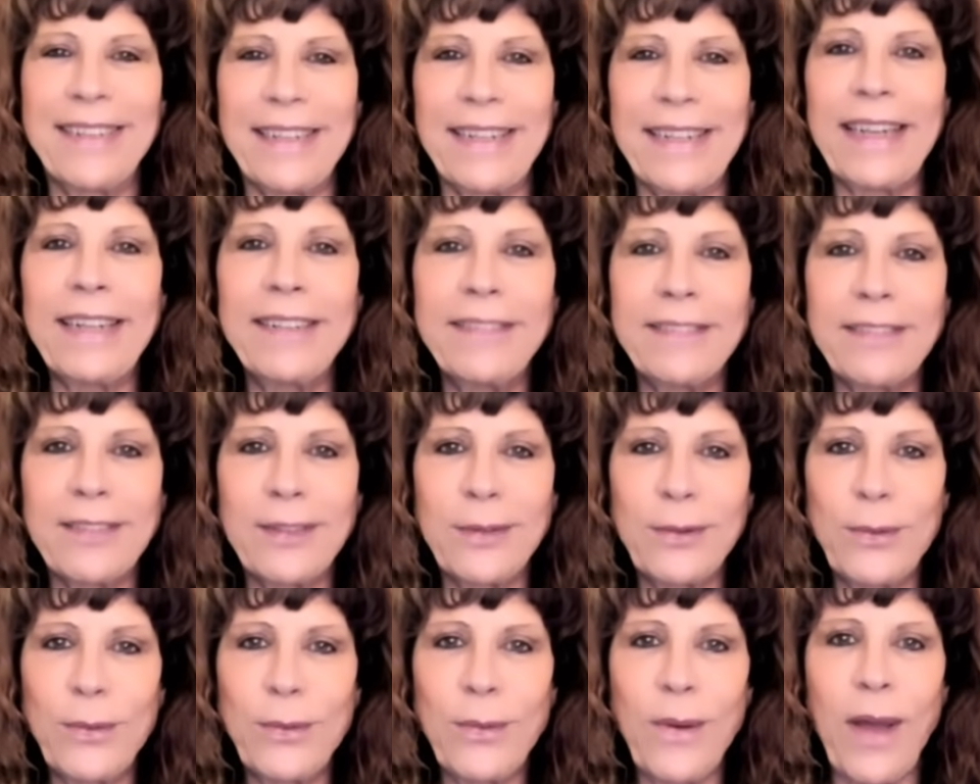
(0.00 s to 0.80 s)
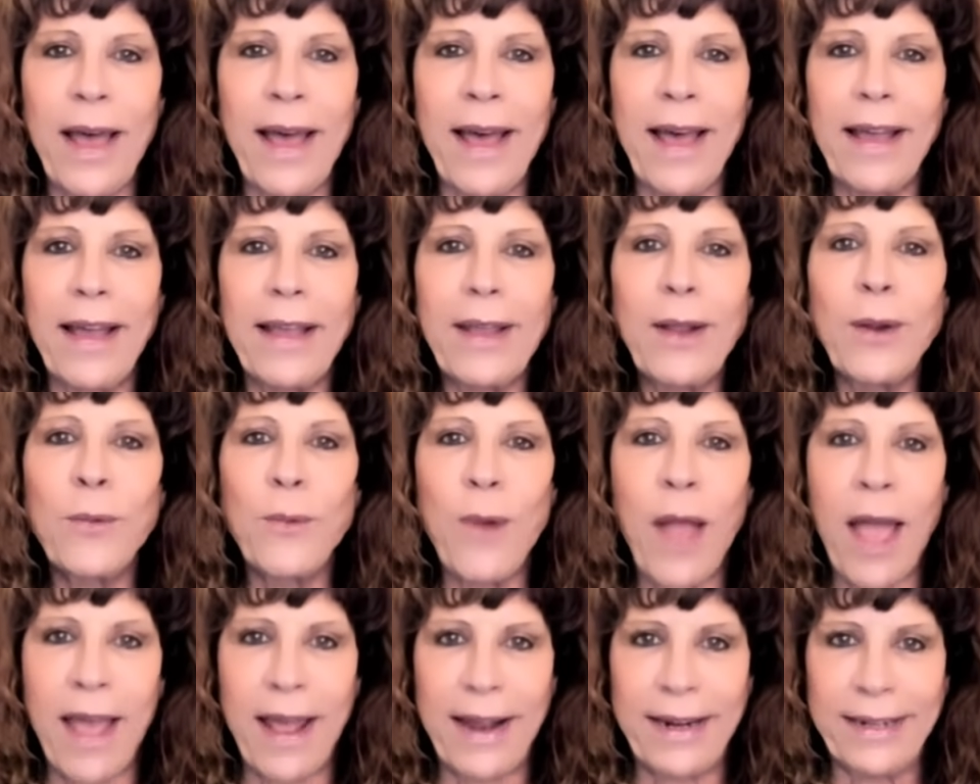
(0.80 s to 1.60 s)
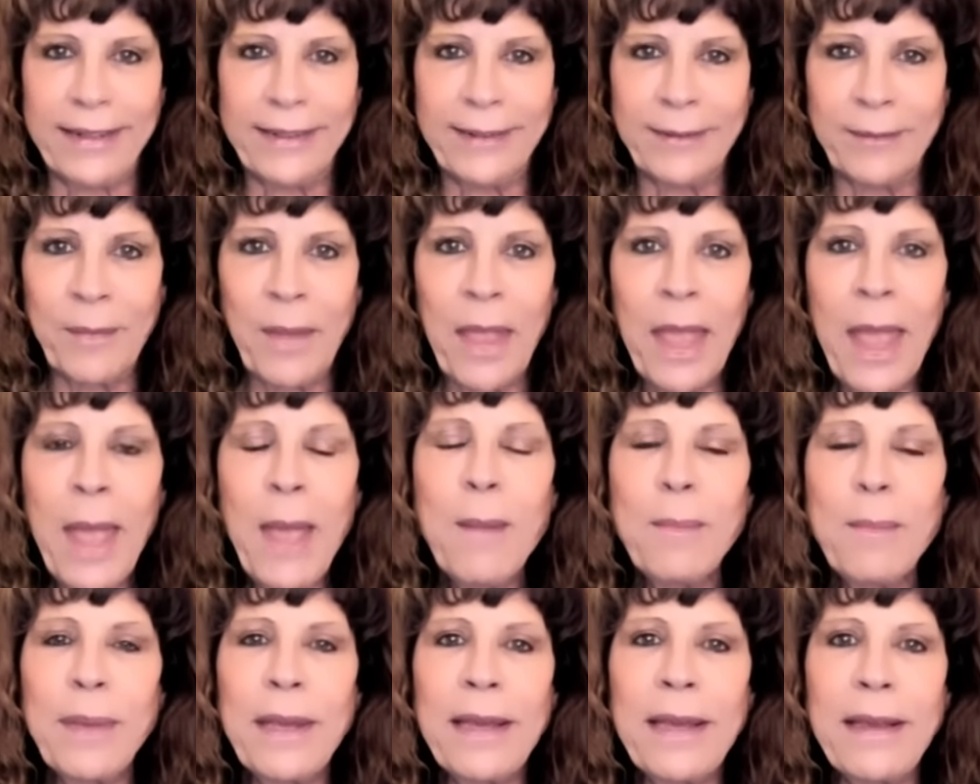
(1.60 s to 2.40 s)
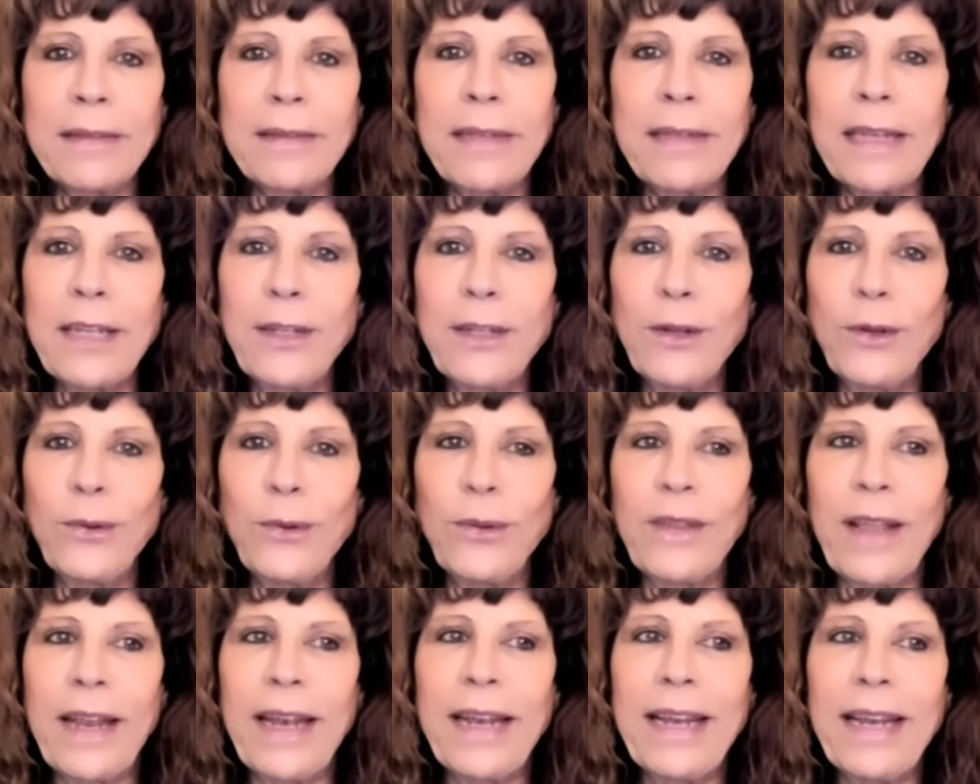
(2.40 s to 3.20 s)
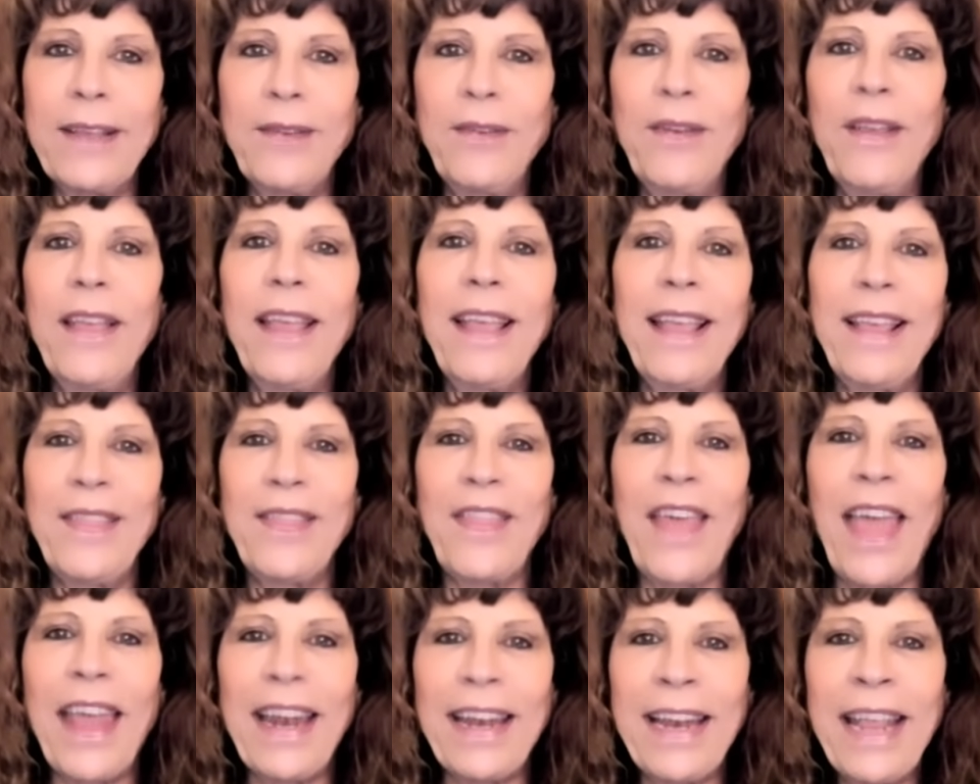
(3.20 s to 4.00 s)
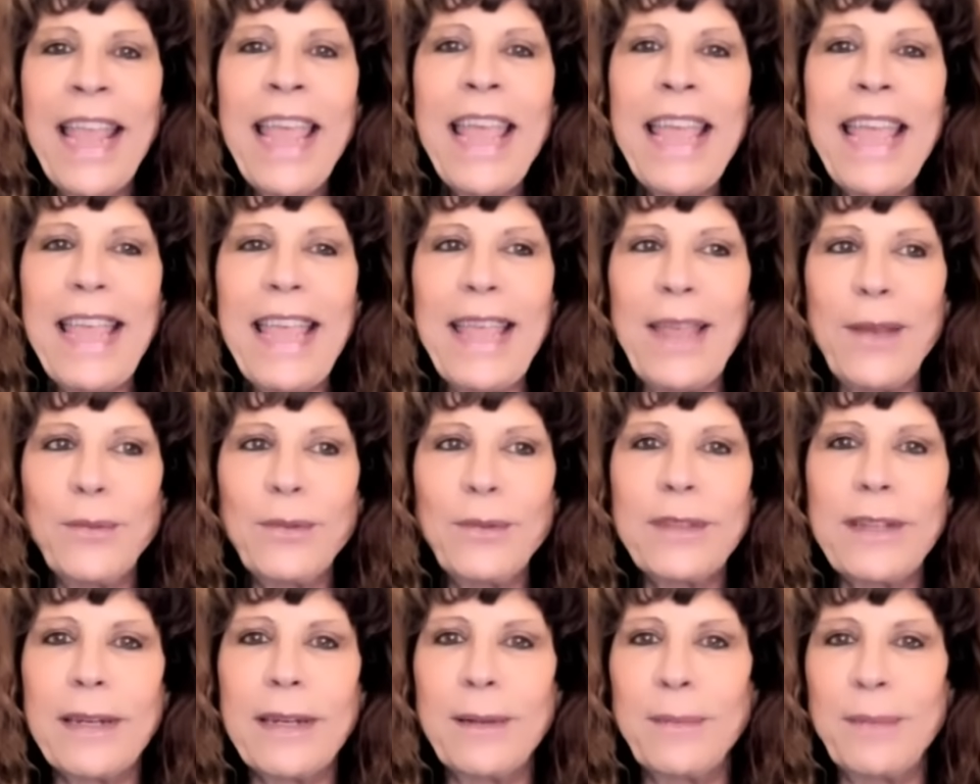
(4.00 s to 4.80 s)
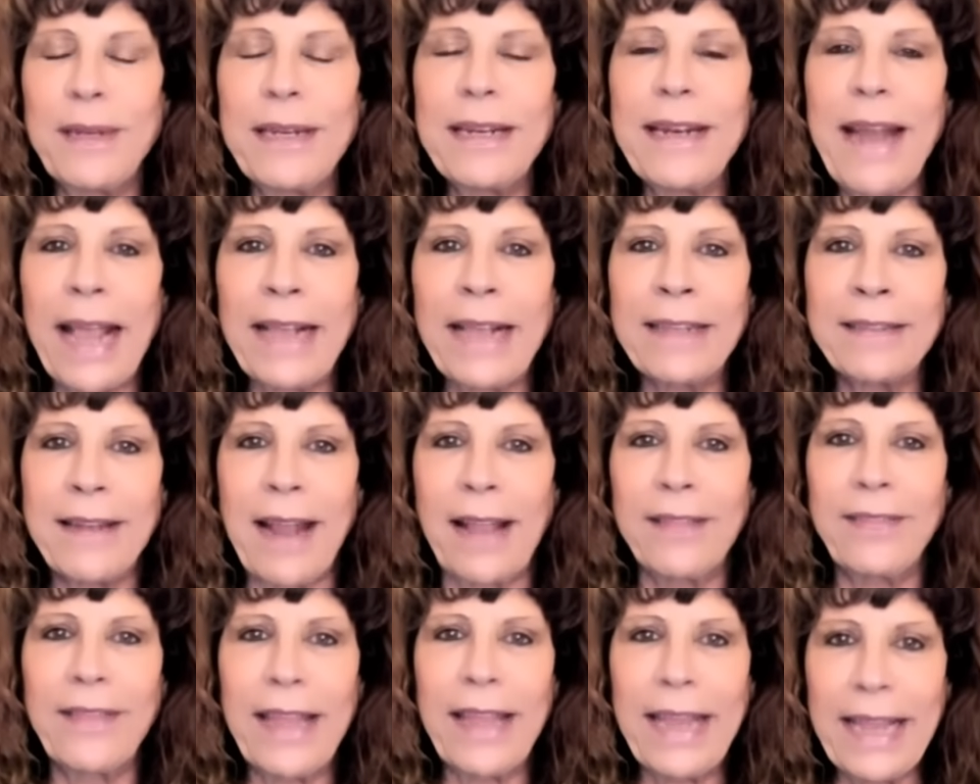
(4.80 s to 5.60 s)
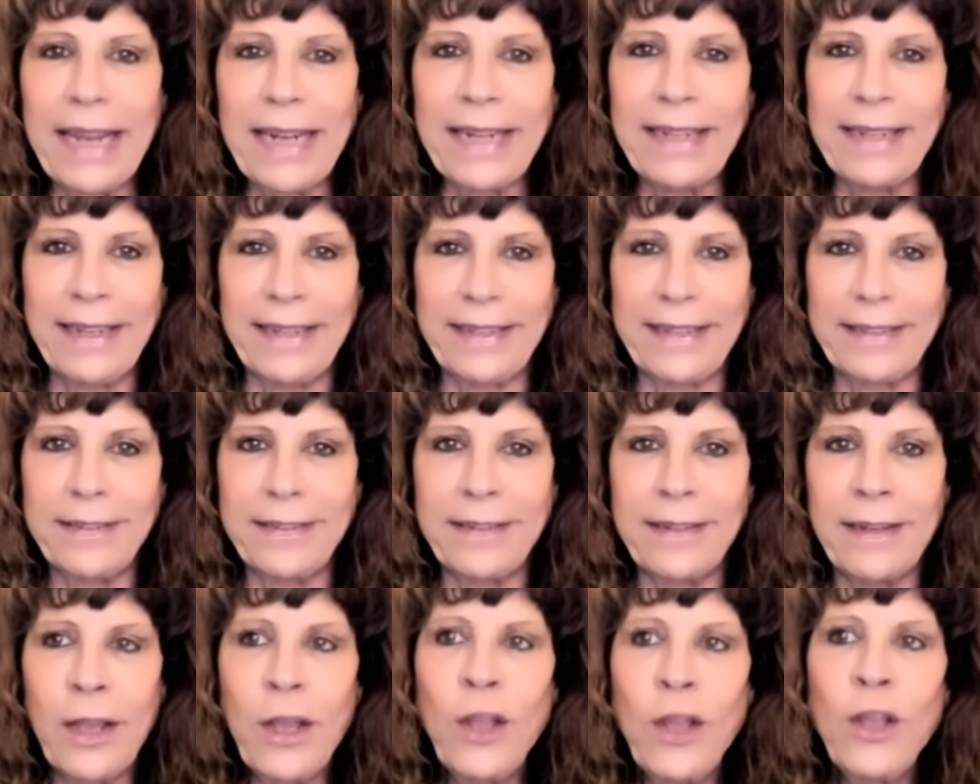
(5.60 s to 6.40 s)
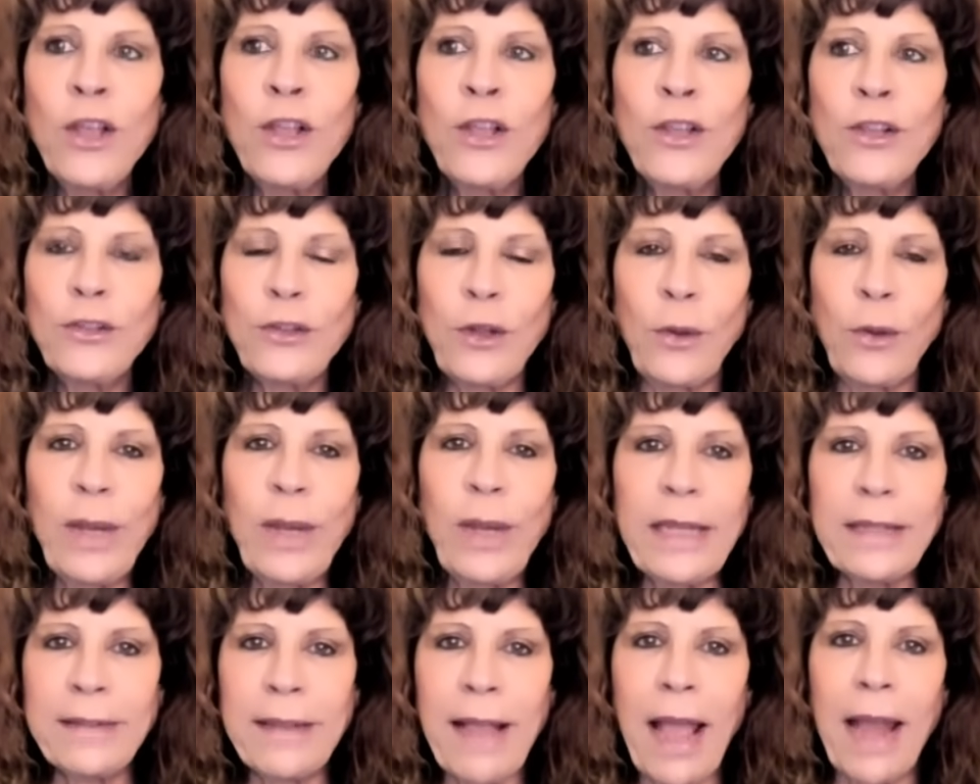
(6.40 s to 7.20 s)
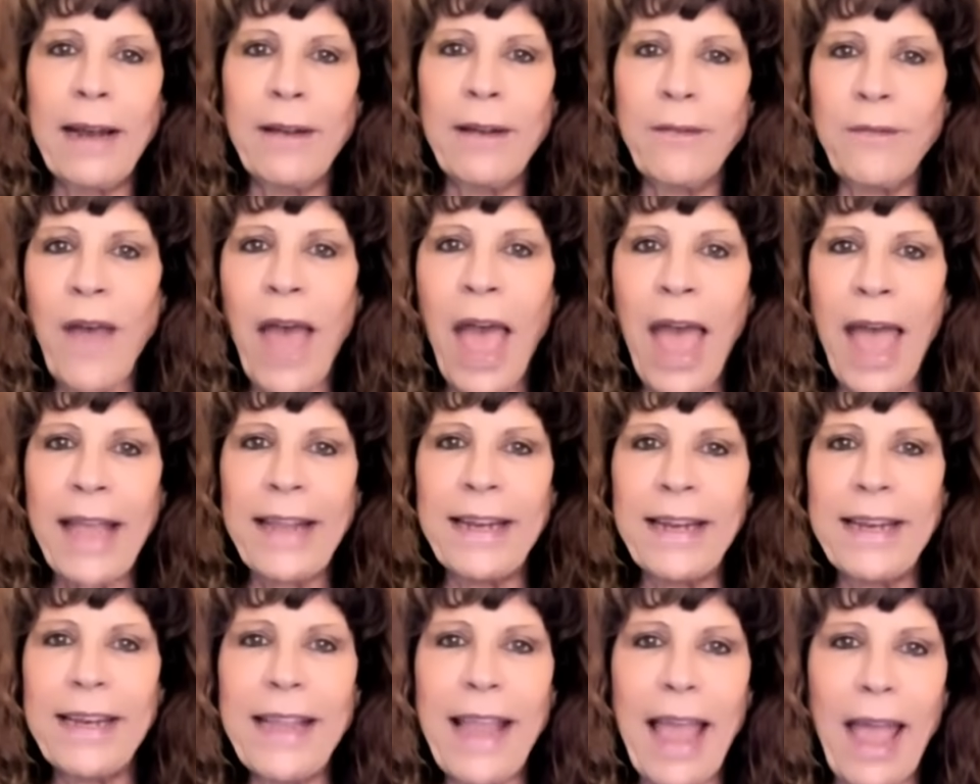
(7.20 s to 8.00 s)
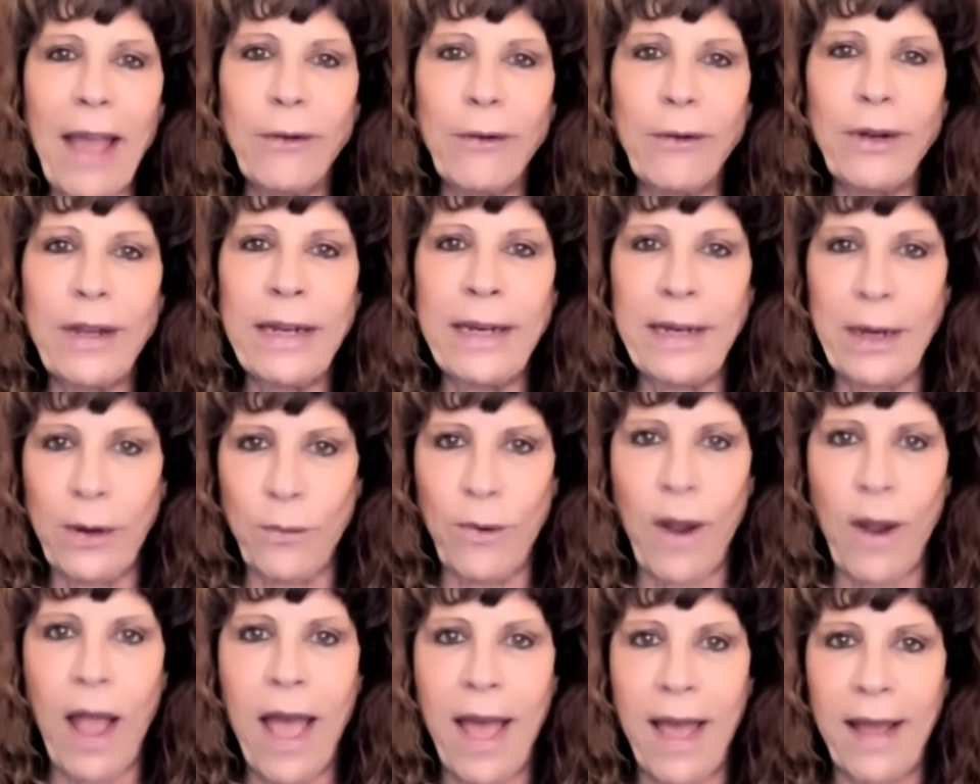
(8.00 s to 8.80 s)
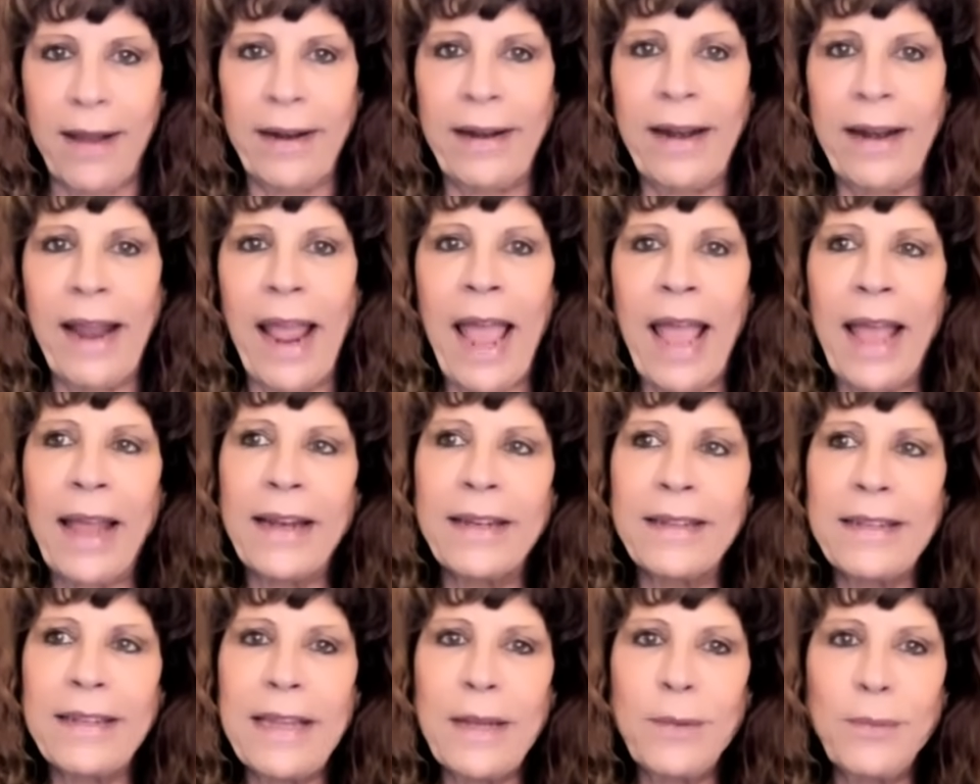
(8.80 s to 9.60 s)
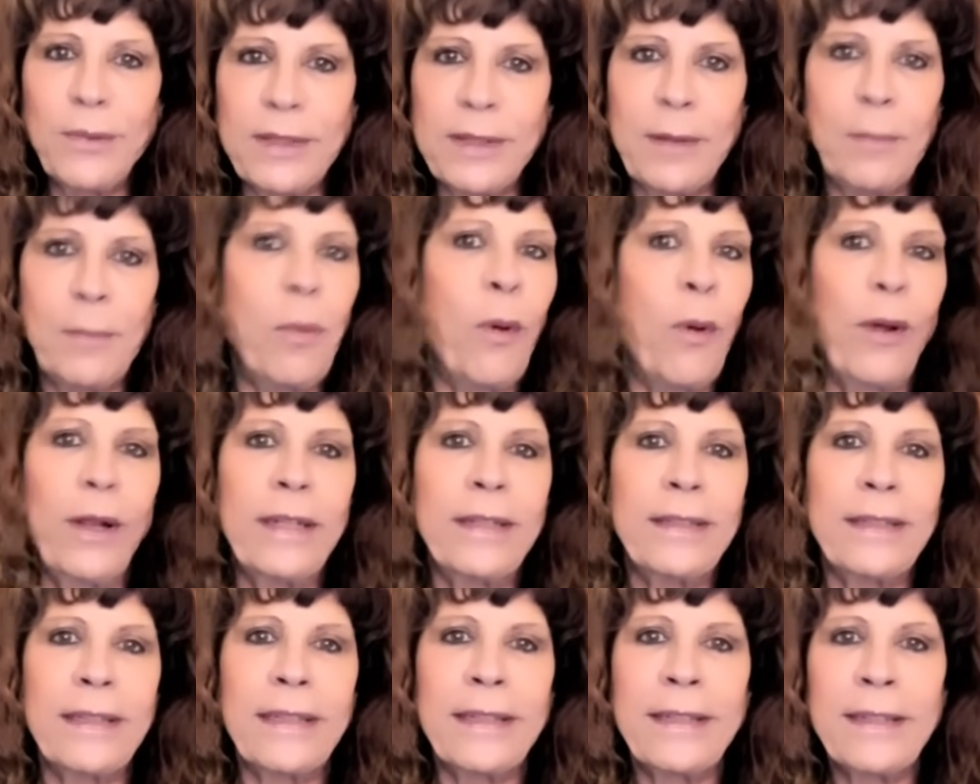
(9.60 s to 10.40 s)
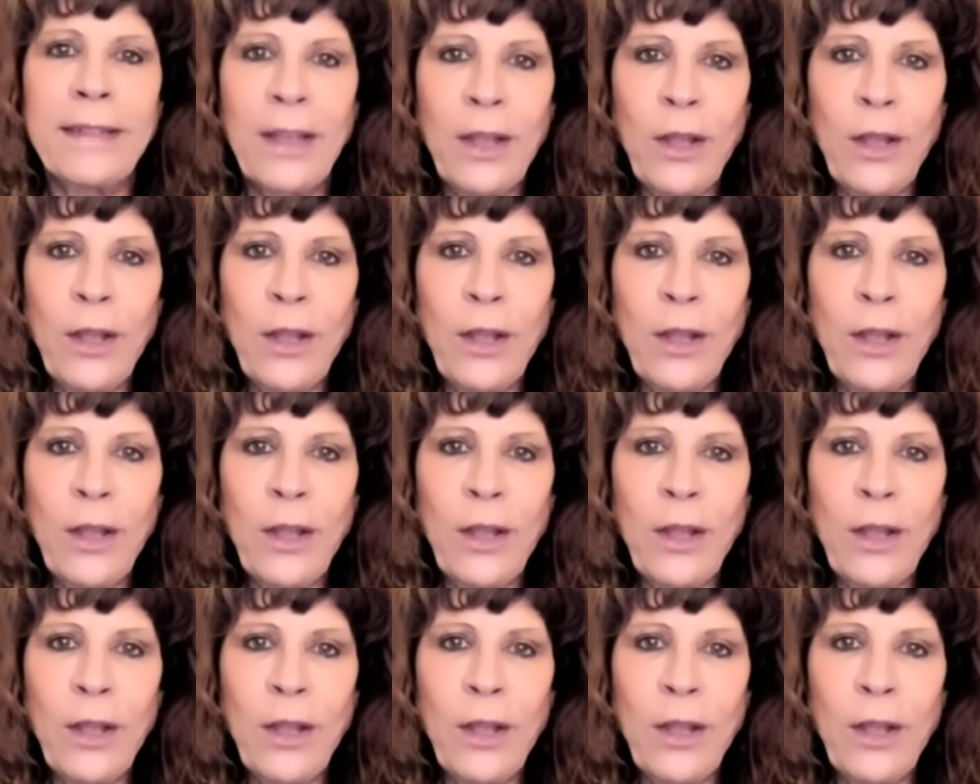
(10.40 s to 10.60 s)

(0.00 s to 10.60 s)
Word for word: it into uh, Iran, because he knew that, if, that he was going to be next on the hit list. So he's kind of hiding out in Iran, and he was appointed